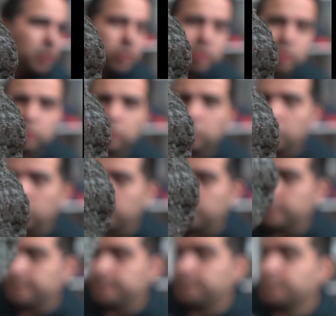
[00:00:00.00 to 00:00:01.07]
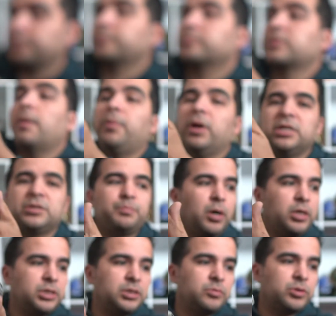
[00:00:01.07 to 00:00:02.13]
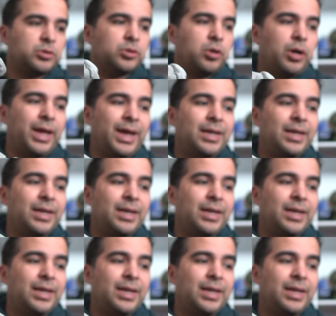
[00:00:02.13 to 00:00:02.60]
So, but it's possible, no?